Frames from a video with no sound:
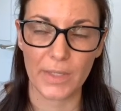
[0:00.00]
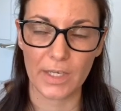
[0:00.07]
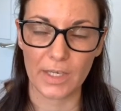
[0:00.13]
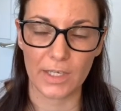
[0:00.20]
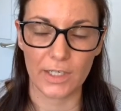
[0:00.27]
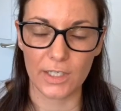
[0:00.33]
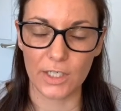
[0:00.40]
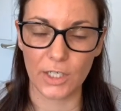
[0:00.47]

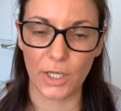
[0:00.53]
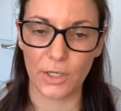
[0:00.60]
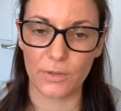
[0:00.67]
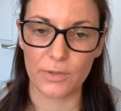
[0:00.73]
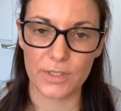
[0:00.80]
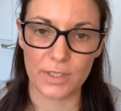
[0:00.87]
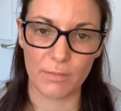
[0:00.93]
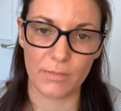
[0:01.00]
you know,
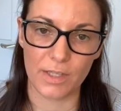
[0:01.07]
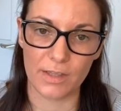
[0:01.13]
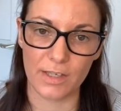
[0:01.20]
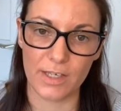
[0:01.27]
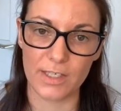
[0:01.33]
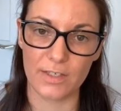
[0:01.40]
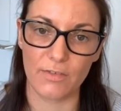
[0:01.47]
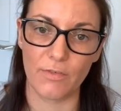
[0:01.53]
something that
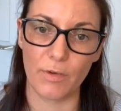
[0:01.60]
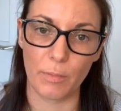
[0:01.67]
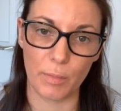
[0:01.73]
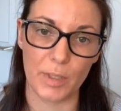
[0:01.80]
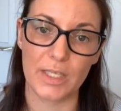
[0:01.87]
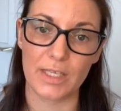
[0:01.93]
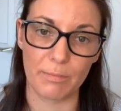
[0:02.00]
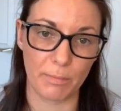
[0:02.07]
is of
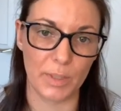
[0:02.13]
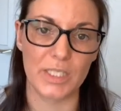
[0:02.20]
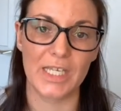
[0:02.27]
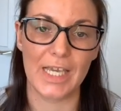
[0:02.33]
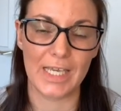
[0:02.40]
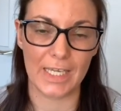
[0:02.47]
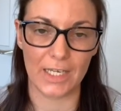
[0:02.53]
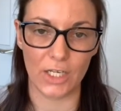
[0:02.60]

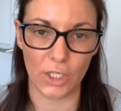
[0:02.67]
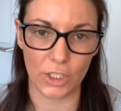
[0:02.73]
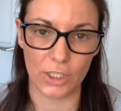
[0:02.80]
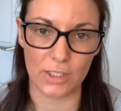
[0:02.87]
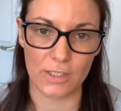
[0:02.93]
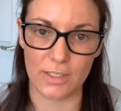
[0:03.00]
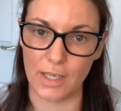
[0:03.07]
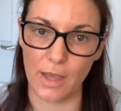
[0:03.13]
particular
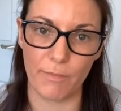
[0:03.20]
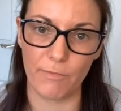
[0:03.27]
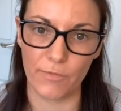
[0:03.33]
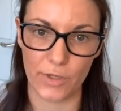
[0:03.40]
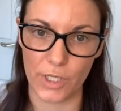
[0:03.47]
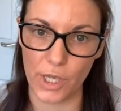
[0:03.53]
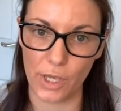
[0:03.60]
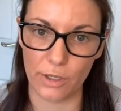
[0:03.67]
concern for
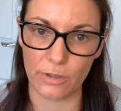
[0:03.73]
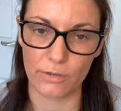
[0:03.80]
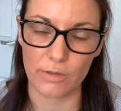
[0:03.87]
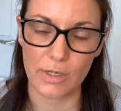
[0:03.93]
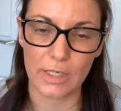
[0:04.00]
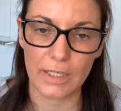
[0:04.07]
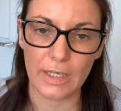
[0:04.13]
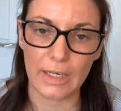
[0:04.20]
you.
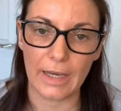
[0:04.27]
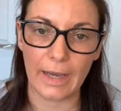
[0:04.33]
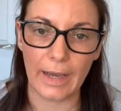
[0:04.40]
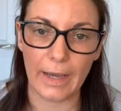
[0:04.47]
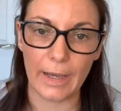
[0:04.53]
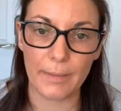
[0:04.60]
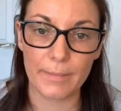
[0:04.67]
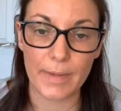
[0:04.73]

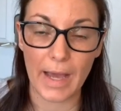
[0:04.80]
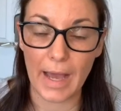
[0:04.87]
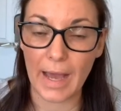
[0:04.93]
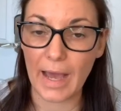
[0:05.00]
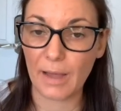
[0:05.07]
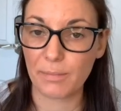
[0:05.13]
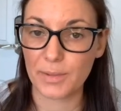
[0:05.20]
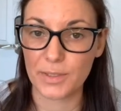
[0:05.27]

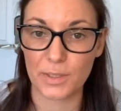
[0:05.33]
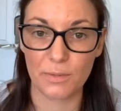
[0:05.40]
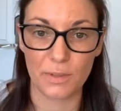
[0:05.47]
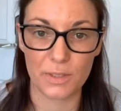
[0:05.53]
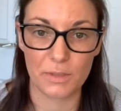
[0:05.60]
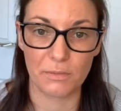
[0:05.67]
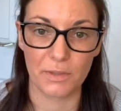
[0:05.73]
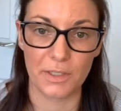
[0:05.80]
Happy to
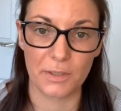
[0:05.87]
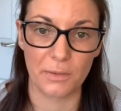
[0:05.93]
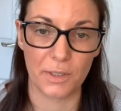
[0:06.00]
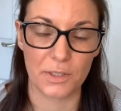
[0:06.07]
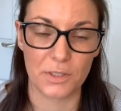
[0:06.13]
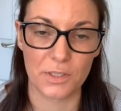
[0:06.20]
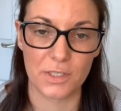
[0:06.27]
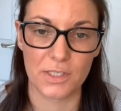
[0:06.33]
answer any
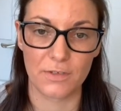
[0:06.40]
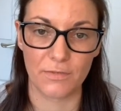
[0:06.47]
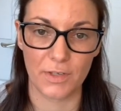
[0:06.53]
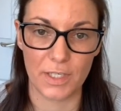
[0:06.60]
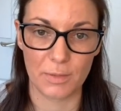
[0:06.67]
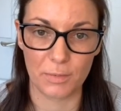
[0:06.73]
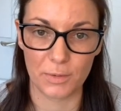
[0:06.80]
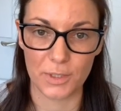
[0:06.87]
questions if
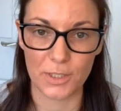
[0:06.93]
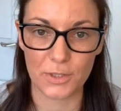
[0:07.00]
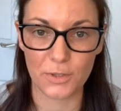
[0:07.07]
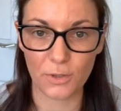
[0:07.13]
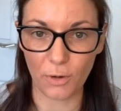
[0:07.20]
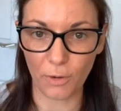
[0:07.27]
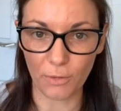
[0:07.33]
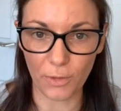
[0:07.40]
anybody's
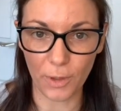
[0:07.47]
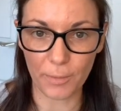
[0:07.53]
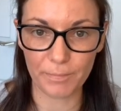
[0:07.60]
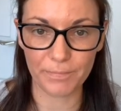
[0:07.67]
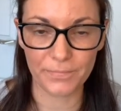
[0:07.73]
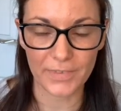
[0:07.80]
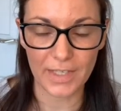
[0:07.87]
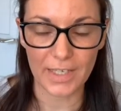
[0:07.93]
got them.
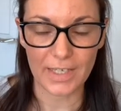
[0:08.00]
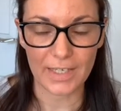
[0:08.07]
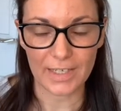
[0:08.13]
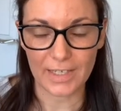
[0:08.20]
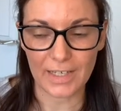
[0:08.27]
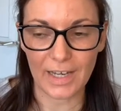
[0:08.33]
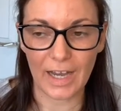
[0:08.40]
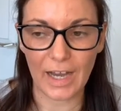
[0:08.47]

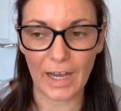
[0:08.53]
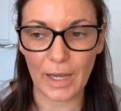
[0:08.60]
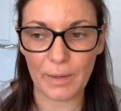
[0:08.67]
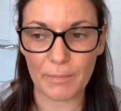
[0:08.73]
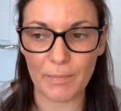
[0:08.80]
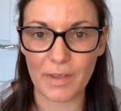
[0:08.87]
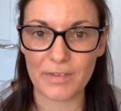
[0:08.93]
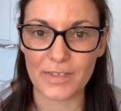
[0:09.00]

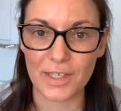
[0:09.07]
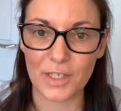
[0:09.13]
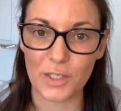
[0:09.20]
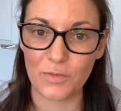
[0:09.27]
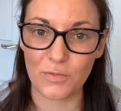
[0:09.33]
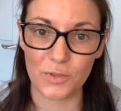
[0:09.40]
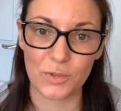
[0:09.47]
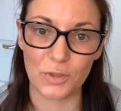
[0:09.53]
Thank you
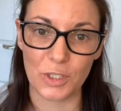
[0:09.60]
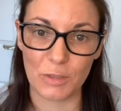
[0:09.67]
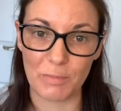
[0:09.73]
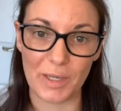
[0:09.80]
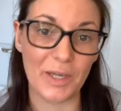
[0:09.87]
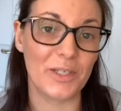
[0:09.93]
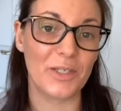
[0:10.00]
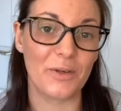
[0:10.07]
for joining me.
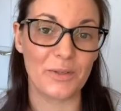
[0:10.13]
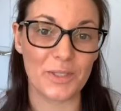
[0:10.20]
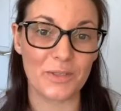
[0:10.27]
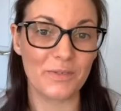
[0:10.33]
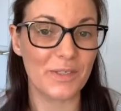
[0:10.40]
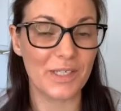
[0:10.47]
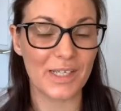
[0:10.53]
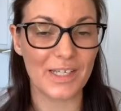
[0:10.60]
I know it's a
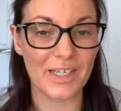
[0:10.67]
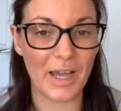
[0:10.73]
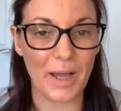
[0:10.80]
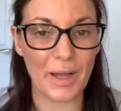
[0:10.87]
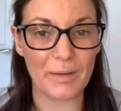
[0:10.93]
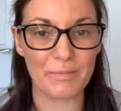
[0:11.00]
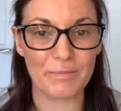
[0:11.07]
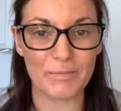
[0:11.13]
really
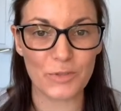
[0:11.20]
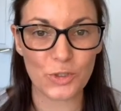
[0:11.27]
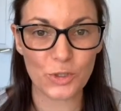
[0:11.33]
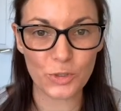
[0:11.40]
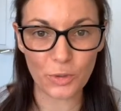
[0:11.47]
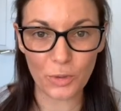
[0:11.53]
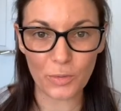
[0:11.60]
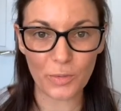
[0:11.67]

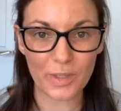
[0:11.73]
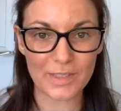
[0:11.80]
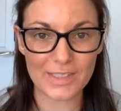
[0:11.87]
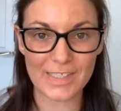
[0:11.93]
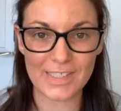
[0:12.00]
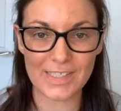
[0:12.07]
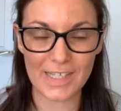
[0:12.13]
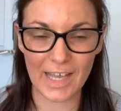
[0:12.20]
short one
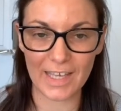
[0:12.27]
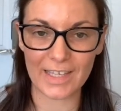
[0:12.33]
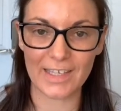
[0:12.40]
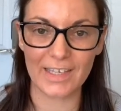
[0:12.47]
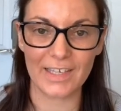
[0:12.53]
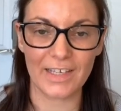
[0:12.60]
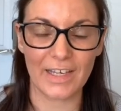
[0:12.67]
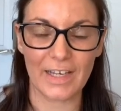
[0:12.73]
today,
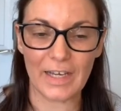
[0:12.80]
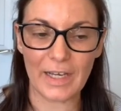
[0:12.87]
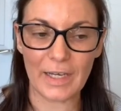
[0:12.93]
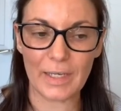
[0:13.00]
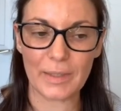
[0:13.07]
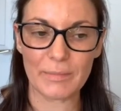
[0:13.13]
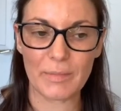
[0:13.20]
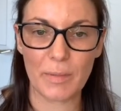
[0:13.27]

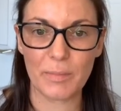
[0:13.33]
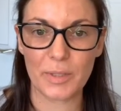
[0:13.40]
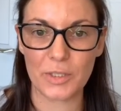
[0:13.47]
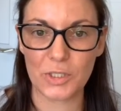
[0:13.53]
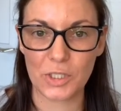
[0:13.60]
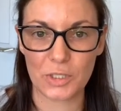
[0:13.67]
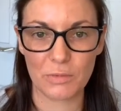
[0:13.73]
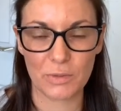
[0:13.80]
but I
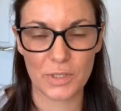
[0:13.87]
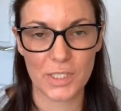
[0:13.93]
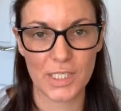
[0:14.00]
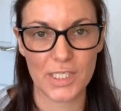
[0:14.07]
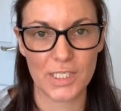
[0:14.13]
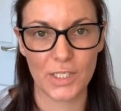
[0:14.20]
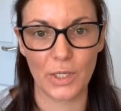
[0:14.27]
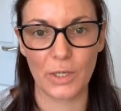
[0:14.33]
just wanted
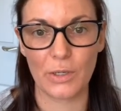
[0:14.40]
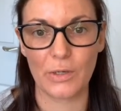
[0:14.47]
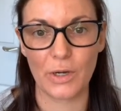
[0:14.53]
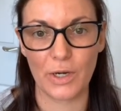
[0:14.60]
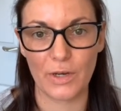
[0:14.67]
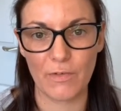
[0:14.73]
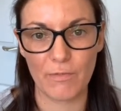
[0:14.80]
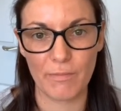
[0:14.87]
to
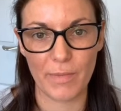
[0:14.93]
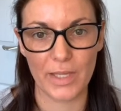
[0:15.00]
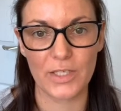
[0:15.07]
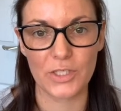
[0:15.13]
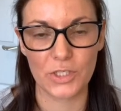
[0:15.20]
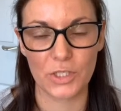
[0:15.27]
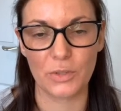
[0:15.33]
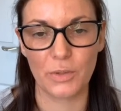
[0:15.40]
kind of
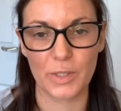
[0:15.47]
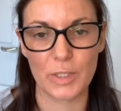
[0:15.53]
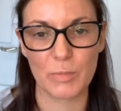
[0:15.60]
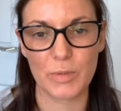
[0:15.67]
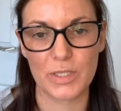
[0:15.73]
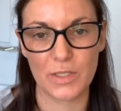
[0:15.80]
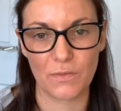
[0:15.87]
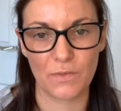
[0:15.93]
mention quite
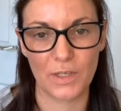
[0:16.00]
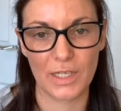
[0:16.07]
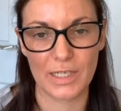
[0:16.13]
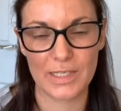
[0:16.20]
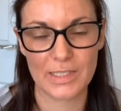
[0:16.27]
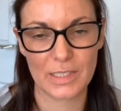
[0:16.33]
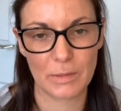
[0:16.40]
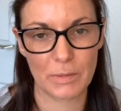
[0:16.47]
specifically
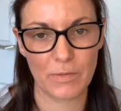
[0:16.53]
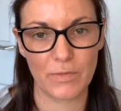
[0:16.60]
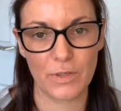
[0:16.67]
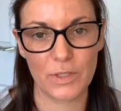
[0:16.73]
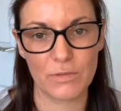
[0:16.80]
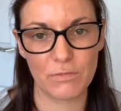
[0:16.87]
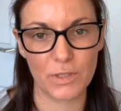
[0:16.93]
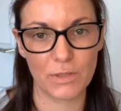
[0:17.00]
some of
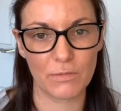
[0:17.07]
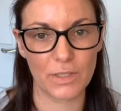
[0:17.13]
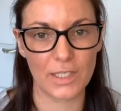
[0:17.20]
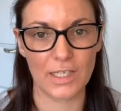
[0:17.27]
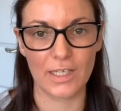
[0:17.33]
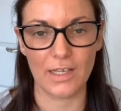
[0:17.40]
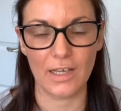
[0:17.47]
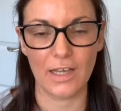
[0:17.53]
those really,
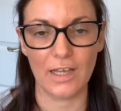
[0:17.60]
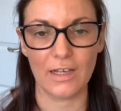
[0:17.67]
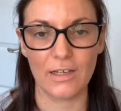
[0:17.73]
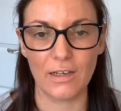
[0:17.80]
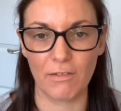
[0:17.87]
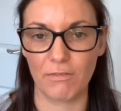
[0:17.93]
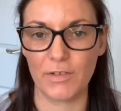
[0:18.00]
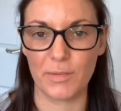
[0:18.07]
really
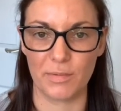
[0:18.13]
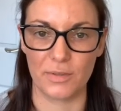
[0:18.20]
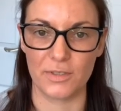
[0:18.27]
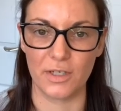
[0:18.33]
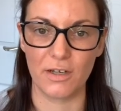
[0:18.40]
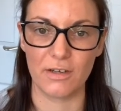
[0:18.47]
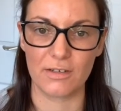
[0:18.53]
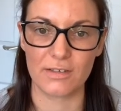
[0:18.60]
lovely
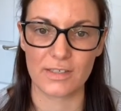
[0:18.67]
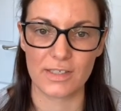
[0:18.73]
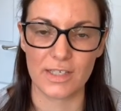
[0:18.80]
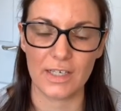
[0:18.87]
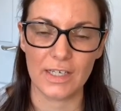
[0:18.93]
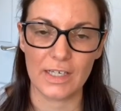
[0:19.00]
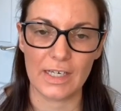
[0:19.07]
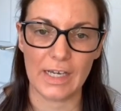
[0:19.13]
products,
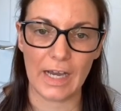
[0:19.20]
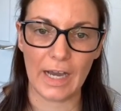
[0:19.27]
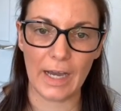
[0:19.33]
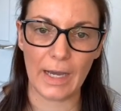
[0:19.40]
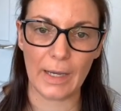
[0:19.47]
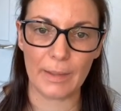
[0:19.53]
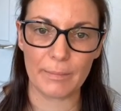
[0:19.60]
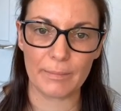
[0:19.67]

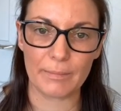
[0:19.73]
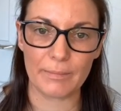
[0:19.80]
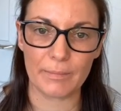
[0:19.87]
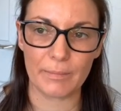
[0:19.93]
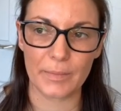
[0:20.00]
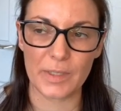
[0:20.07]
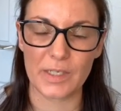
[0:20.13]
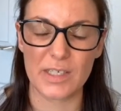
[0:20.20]

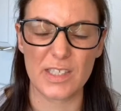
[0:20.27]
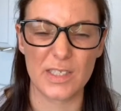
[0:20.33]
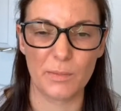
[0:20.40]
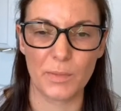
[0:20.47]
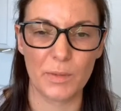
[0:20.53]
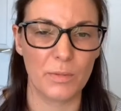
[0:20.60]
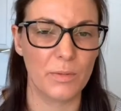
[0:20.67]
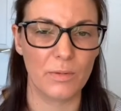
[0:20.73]
because some
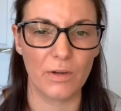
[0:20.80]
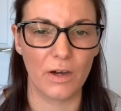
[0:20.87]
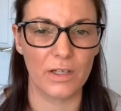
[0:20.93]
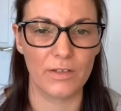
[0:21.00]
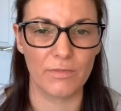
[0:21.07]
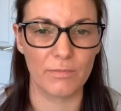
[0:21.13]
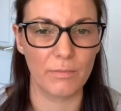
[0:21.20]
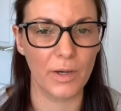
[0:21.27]
people kind
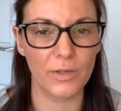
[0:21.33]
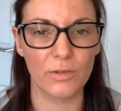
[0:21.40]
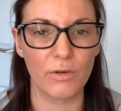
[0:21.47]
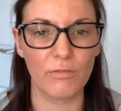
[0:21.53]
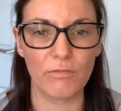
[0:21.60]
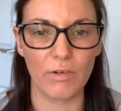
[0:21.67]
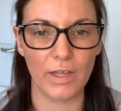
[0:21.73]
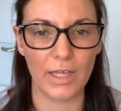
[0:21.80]
of might
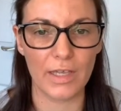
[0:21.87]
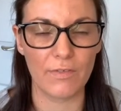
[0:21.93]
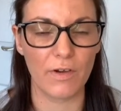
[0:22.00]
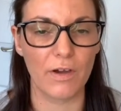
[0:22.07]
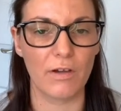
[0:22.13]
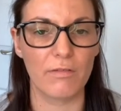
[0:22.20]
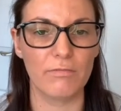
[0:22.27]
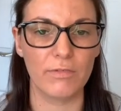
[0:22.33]
not
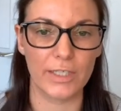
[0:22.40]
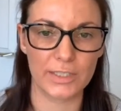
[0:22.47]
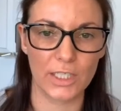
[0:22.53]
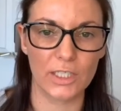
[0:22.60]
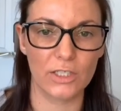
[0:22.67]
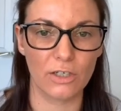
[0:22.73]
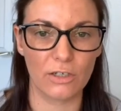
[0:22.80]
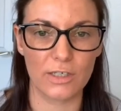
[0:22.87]
either
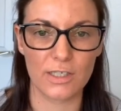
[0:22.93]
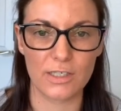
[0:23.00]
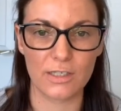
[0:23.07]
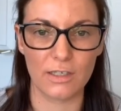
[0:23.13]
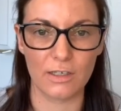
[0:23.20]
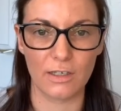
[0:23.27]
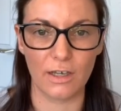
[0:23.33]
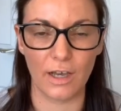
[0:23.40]
recognise
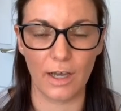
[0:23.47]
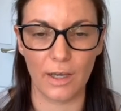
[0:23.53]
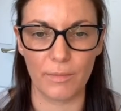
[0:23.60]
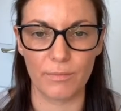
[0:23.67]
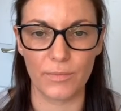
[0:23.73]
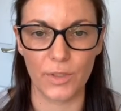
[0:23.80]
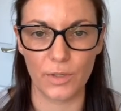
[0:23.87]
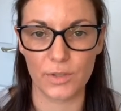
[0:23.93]

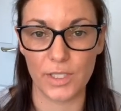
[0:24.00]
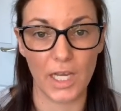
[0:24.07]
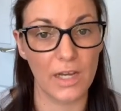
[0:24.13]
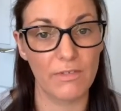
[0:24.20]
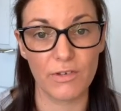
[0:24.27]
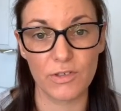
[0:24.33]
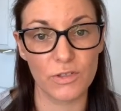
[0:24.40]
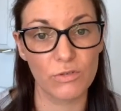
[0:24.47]
those
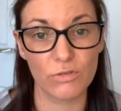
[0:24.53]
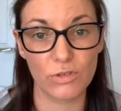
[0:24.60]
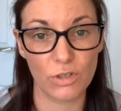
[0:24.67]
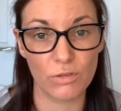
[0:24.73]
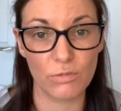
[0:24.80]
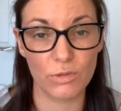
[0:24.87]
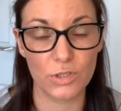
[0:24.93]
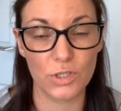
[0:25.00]
areas or know
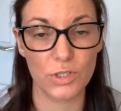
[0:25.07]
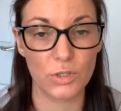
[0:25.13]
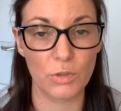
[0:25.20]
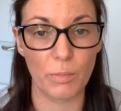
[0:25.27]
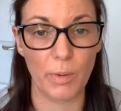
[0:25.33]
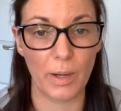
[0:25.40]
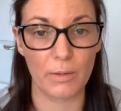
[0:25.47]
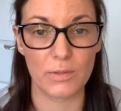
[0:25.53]
what to do
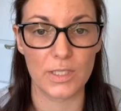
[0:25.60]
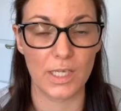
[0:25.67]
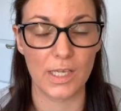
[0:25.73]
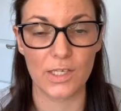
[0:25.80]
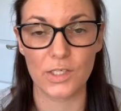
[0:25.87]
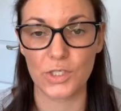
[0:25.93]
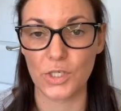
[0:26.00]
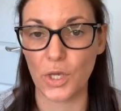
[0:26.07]
about it.
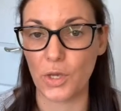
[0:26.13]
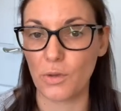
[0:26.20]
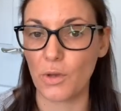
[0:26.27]
So